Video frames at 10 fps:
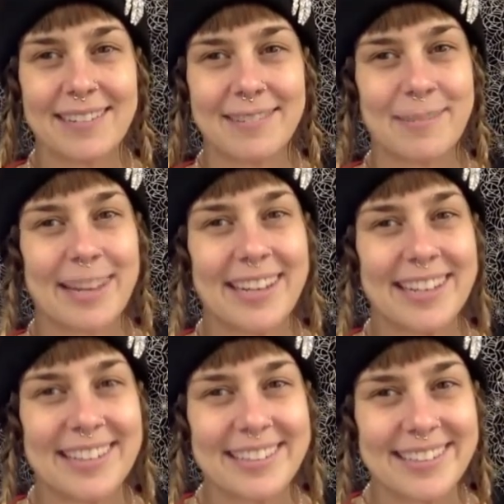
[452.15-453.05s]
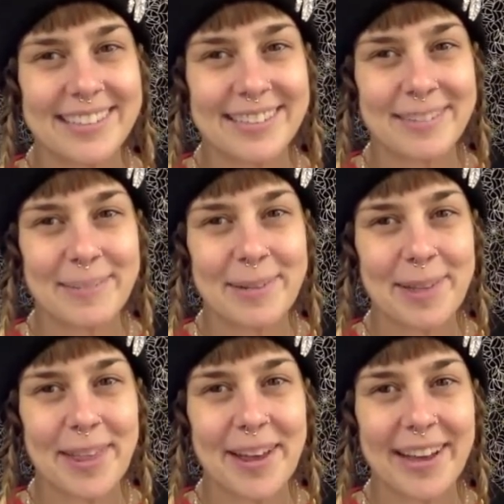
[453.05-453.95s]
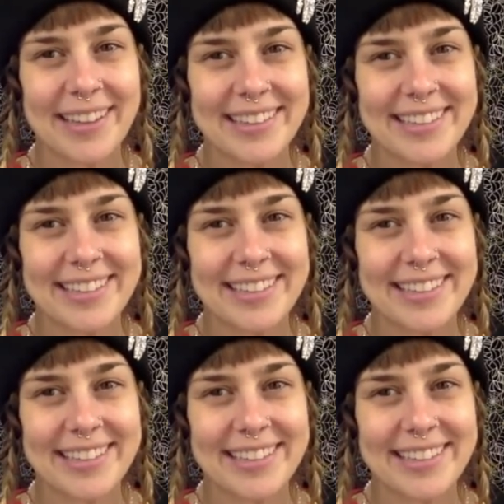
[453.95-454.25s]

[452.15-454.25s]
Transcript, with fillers: from getting distance from your thoughts